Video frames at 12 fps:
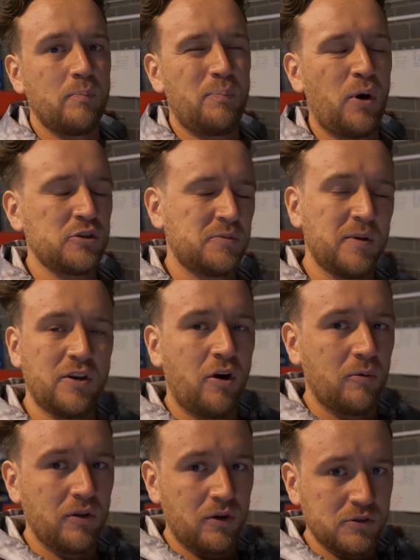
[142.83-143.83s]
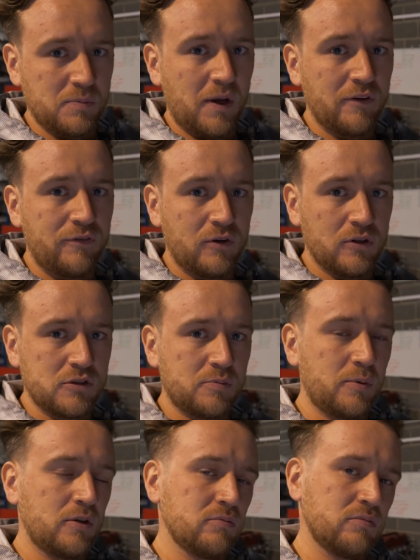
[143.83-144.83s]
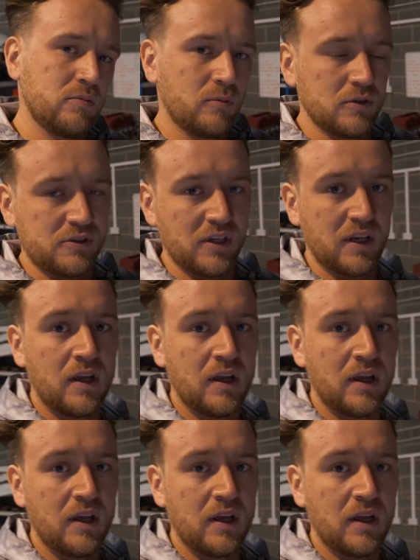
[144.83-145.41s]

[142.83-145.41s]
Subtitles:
Possibly not with those manifolds, but we'll see.